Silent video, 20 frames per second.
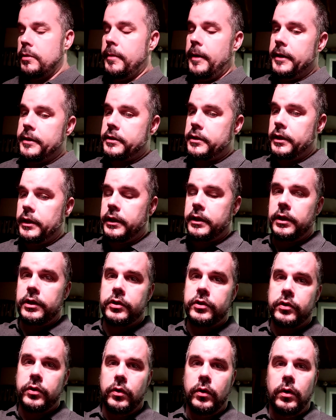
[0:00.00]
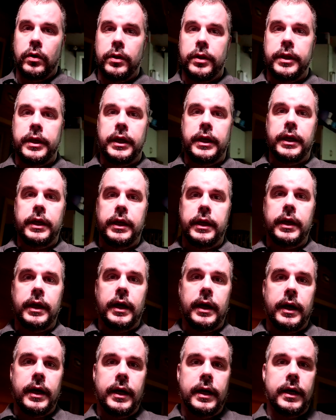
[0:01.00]
to basically control the
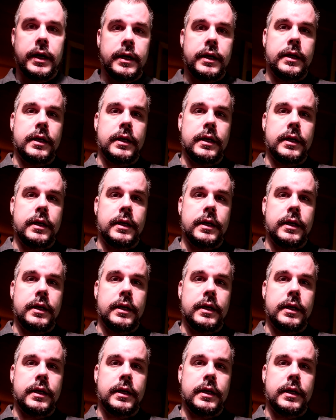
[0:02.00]
uh,